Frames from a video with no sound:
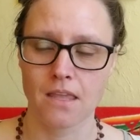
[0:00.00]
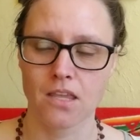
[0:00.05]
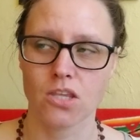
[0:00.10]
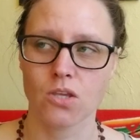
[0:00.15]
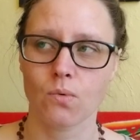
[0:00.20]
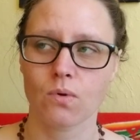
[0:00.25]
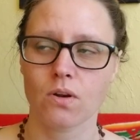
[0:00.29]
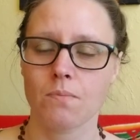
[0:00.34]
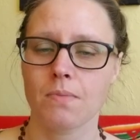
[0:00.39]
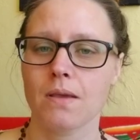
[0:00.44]

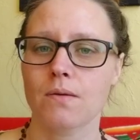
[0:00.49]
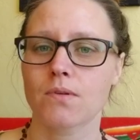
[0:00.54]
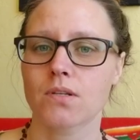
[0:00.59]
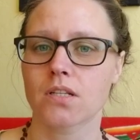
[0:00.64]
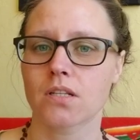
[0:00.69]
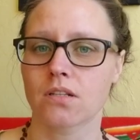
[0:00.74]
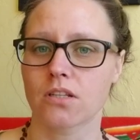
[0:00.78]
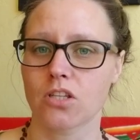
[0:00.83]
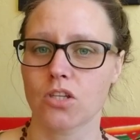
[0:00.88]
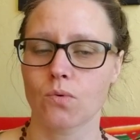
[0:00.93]
You want to be able
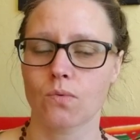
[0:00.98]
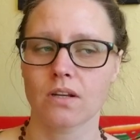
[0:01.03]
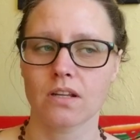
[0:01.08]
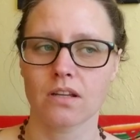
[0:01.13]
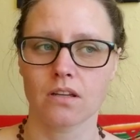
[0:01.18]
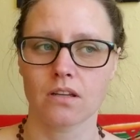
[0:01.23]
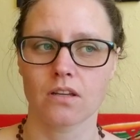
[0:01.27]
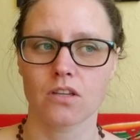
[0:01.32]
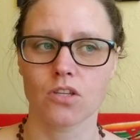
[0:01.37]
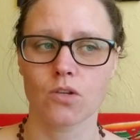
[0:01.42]
to, you want
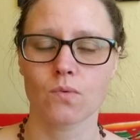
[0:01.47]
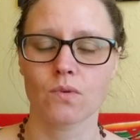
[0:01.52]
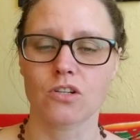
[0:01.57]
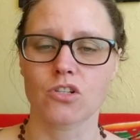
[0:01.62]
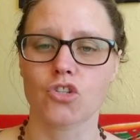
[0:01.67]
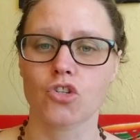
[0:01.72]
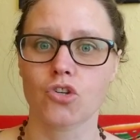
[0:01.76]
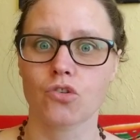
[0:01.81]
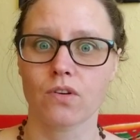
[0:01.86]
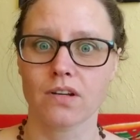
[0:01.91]
to
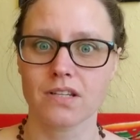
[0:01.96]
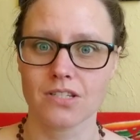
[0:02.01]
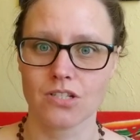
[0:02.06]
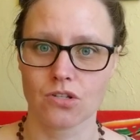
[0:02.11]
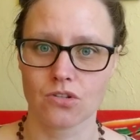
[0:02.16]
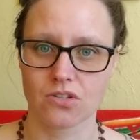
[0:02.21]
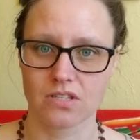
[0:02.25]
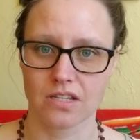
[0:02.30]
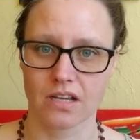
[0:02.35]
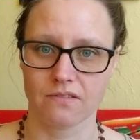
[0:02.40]
trust
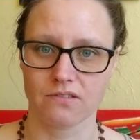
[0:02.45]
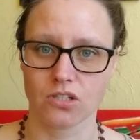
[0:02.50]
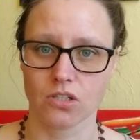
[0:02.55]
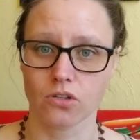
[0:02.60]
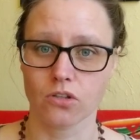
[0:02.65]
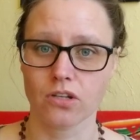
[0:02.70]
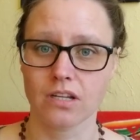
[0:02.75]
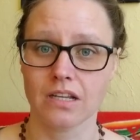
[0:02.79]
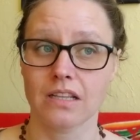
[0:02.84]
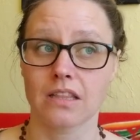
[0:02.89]
yourself to
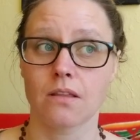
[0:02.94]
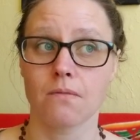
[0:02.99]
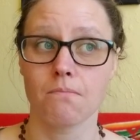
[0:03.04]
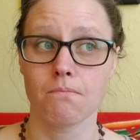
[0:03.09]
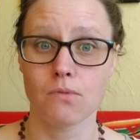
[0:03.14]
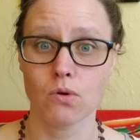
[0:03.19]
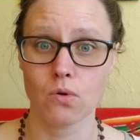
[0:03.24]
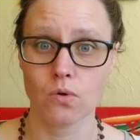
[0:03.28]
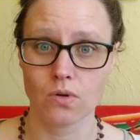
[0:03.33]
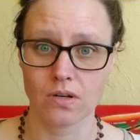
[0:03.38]
look at the
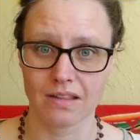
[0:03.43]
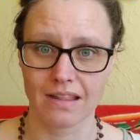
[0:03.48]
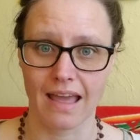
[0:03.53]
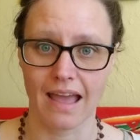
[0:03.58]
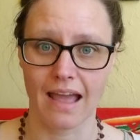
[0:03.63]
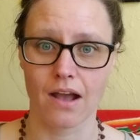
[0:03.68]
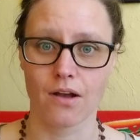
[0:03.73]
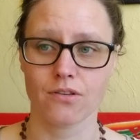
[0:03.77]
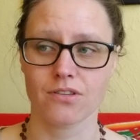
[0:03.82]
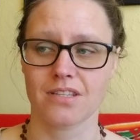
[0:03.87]
moon and the
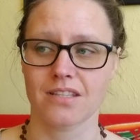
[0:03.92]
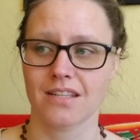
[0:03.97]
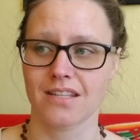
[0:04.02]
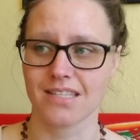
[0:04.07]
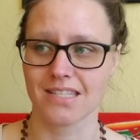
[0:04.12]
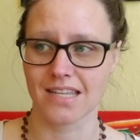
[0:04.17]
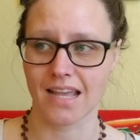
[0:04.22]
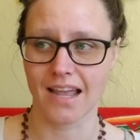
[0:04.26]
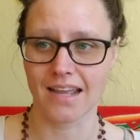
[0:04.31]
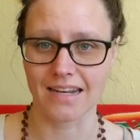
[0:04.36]
house and the
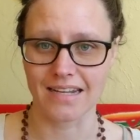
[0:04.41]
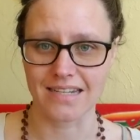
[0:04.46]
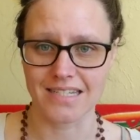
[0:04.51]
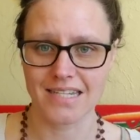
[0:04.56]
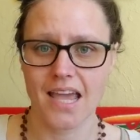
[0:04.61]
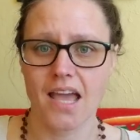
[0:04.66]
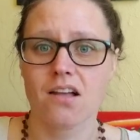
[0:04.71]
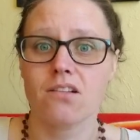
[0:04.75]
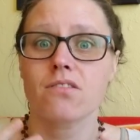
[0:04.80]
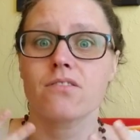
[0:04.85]
sign and
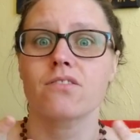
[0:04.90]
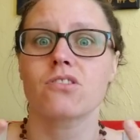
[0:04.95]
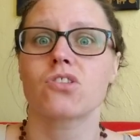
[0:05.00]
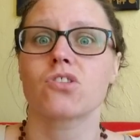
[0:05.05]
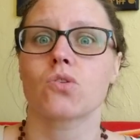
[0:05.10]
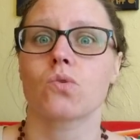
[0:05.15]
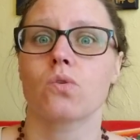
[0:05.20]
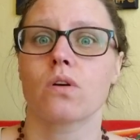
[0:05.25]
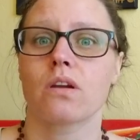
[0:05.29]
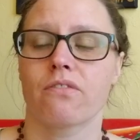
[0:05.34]
tell the
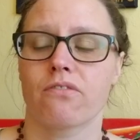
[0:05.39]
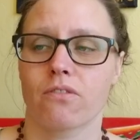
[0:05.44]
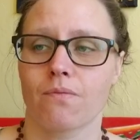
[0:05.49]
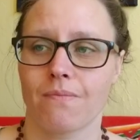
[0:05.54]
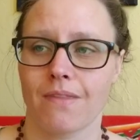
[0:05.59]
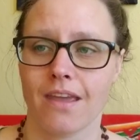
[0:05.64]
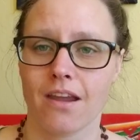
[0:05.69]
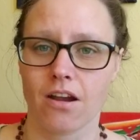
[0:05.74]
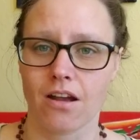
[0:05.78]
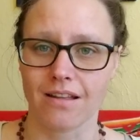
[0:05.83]
story from
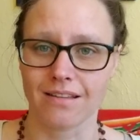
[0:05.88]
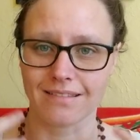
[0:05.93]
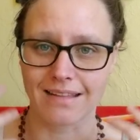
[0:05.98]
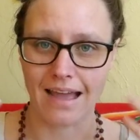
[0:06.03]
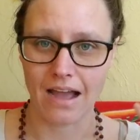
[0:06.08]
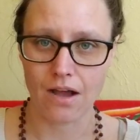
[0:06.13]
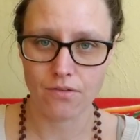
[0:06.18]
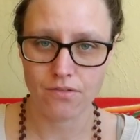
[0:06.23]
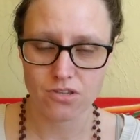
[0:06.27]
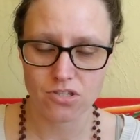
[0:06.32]
there.
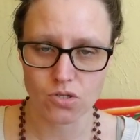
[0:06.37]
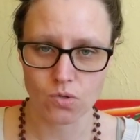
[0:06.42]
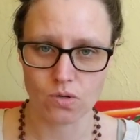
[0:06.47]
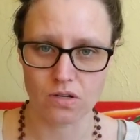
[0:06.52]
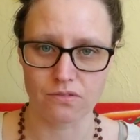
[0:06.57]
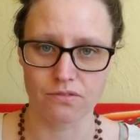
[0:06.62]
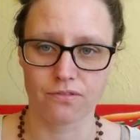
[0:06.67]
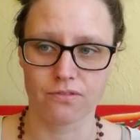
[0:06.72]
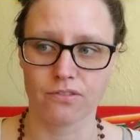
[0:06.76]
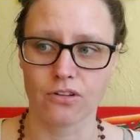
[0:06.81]
Allow the story
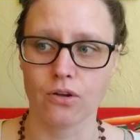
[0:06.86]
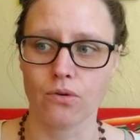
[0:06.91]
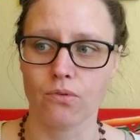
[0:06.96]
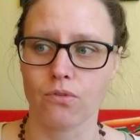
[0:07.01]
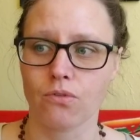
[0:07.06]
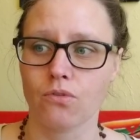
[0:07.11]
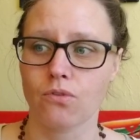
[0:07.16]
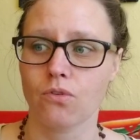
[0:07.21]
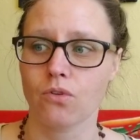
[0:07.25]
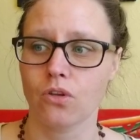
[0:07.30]
to flow
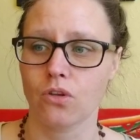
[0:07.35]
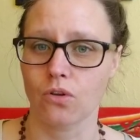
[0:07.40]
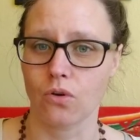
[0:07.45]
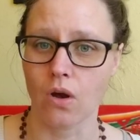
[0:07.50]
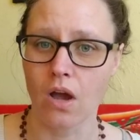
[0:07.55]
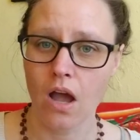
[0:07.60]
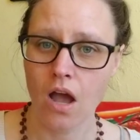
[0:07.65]
through you.